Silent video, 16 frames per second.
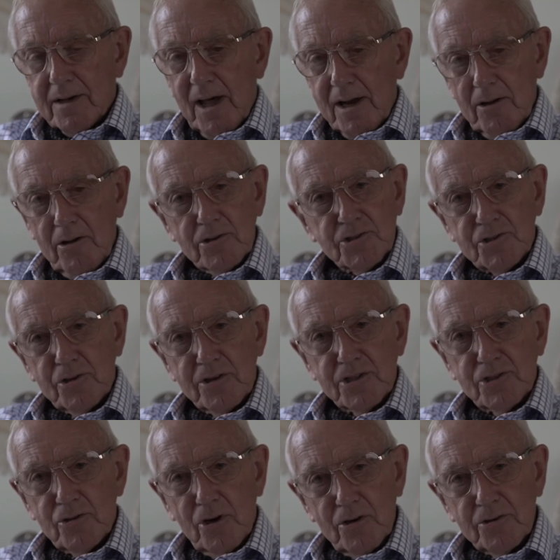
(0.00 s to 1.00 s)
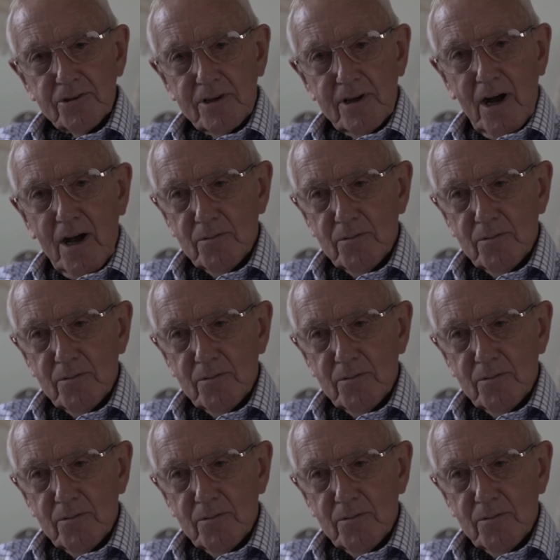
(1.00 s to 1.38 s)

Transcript: cut a long story short, I